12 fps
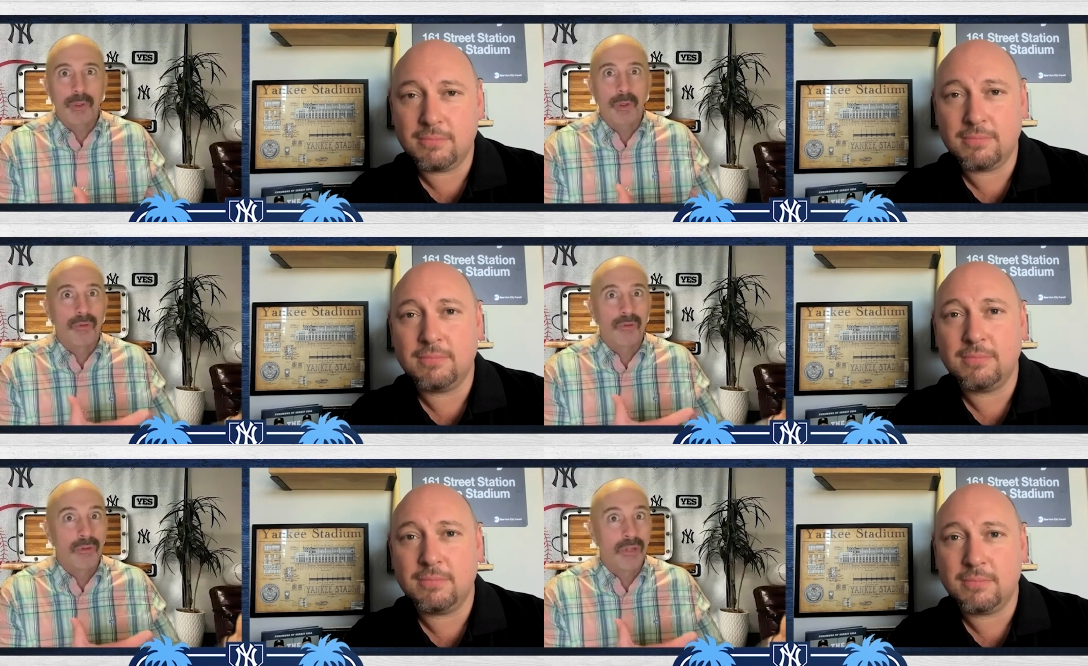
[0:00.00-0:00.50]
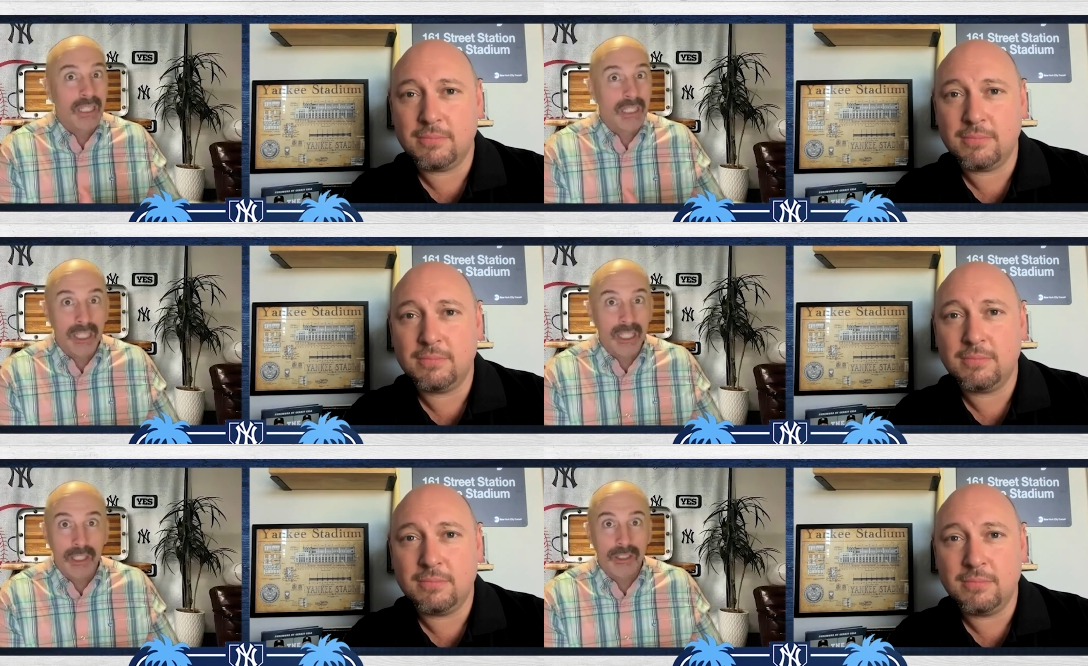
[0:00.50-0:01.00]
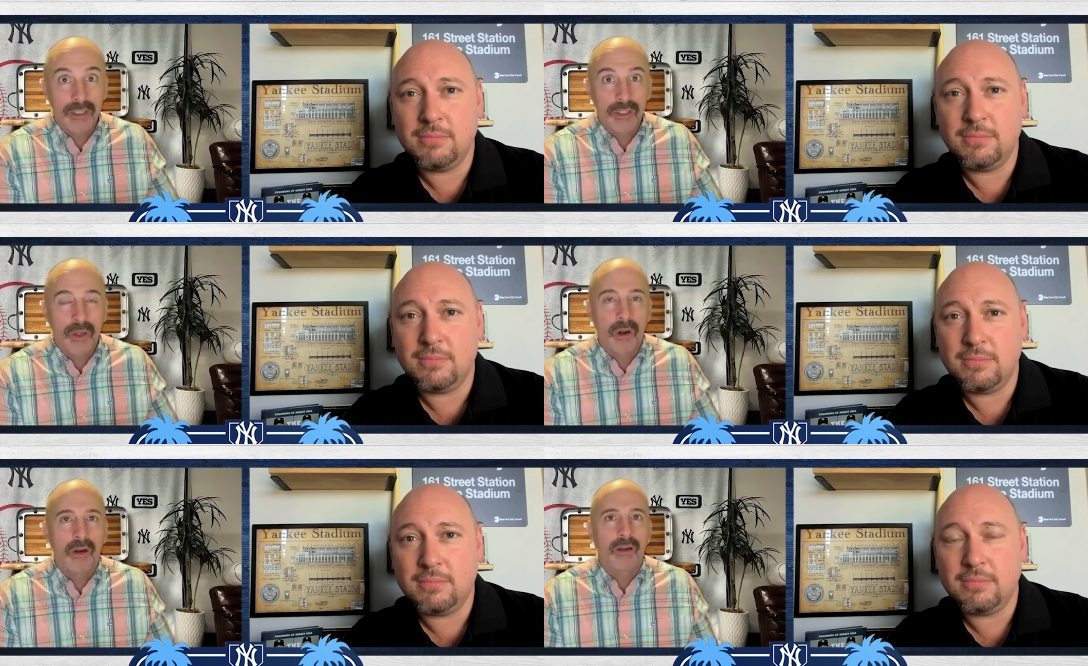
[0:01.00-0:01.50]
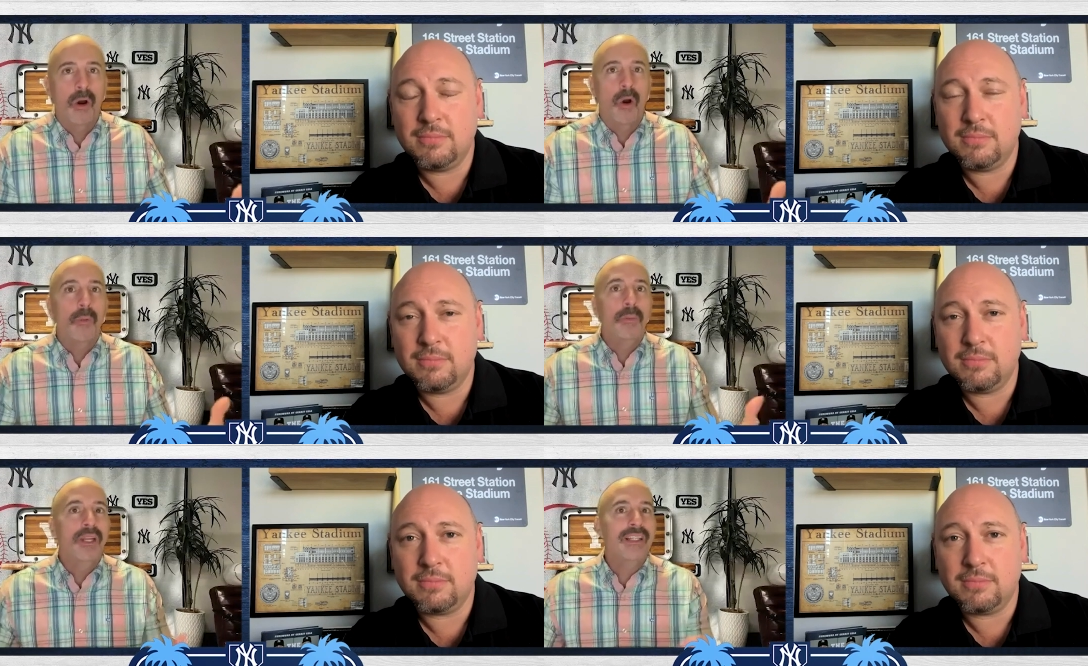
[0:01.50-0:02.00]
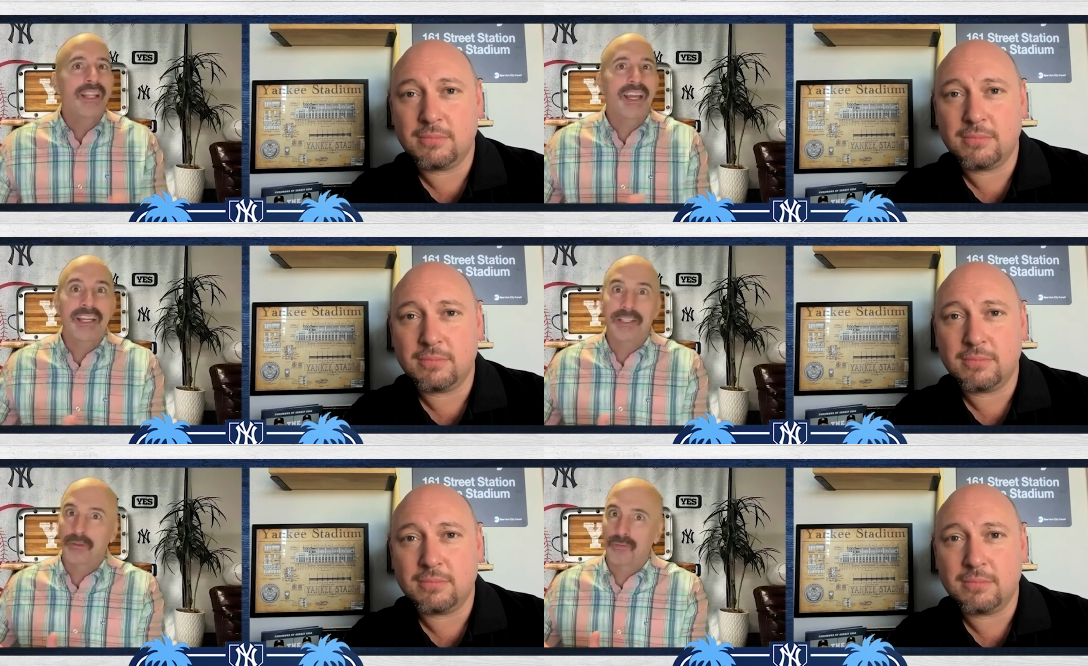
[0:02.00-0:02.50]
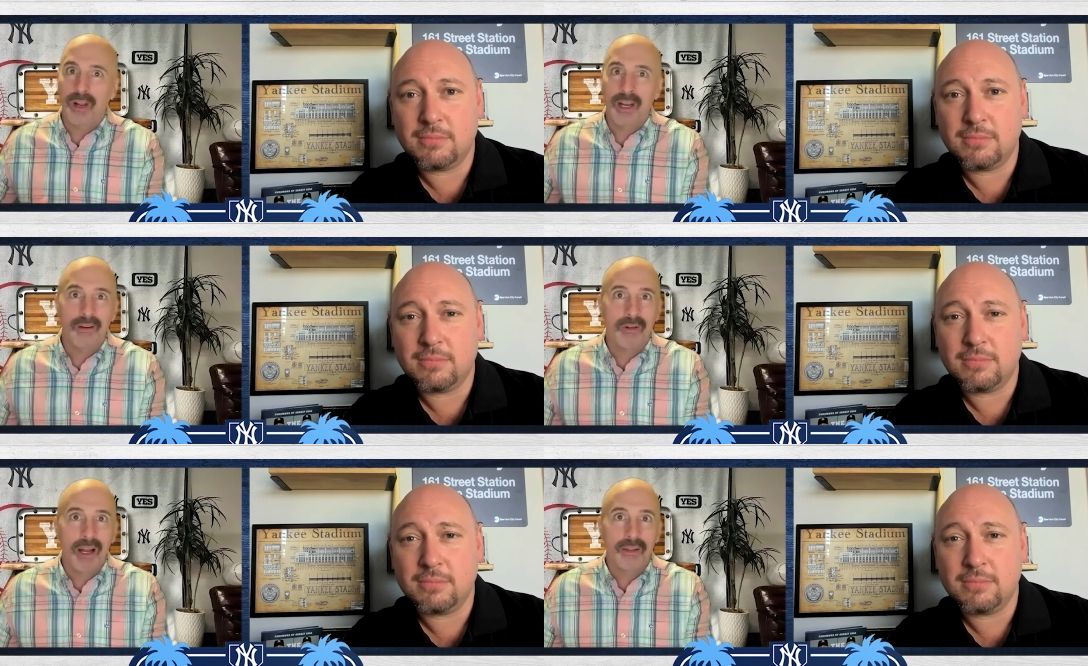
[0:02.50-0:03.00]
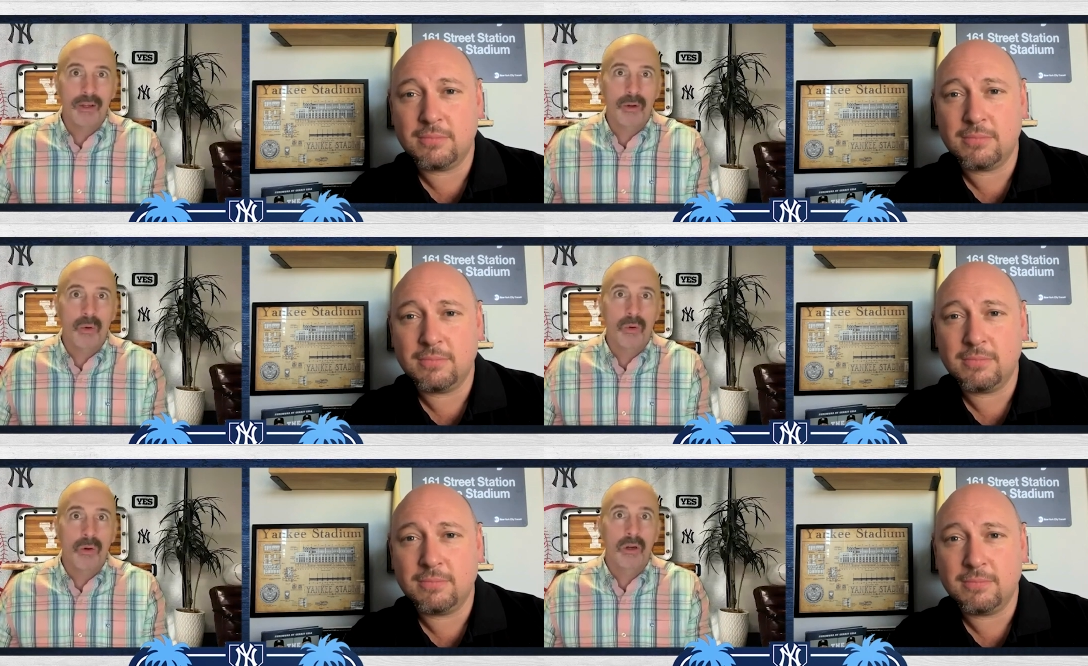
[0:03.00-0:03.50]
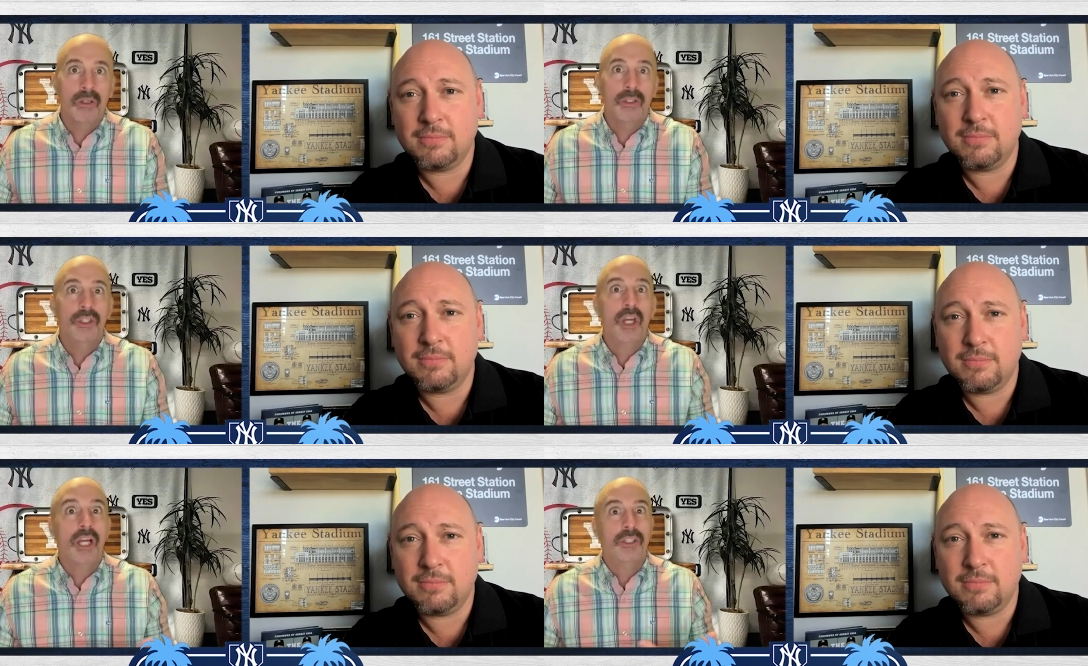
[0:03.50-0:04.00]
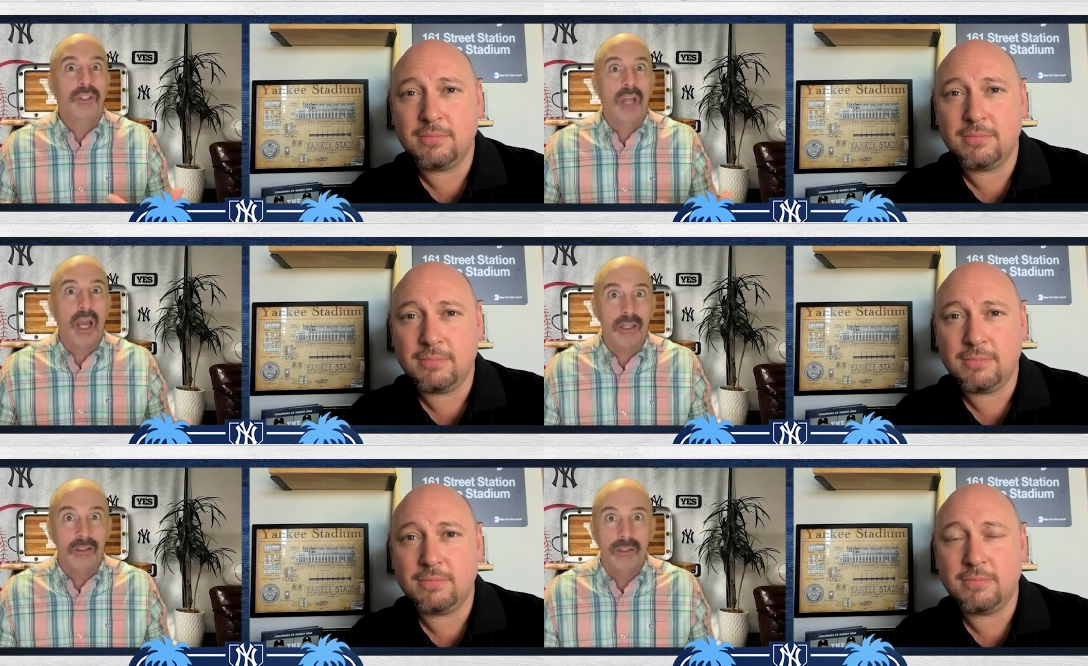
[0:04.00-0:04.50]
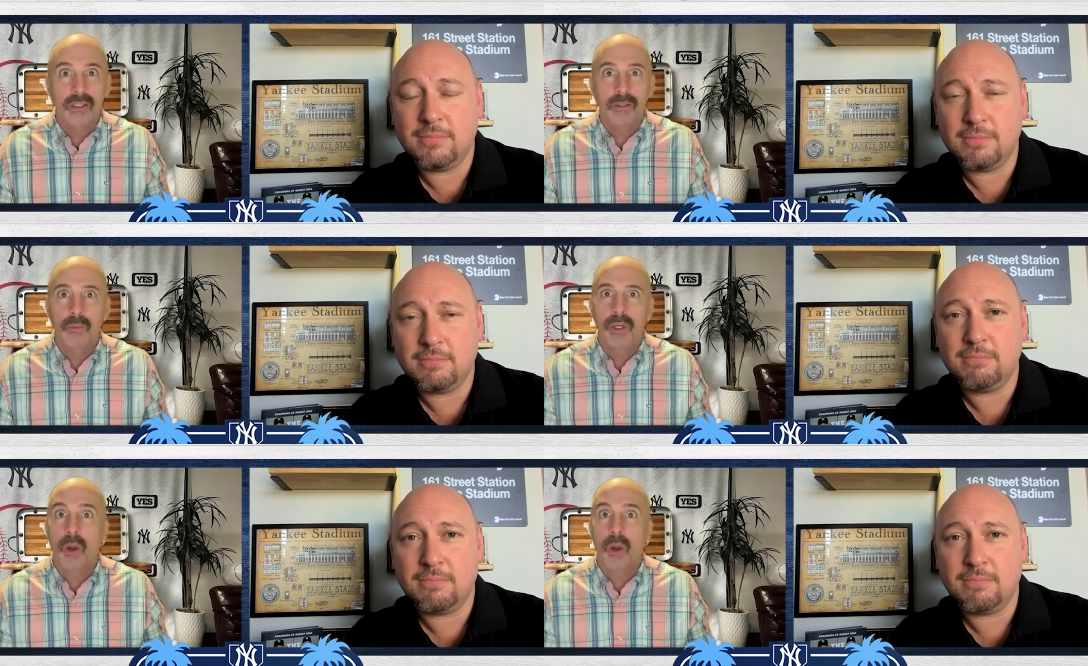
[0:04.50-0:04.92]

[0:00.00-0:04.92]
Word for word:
Speaker 1: to a really good start. Opening day is right around the corner. Josh Donaldson, we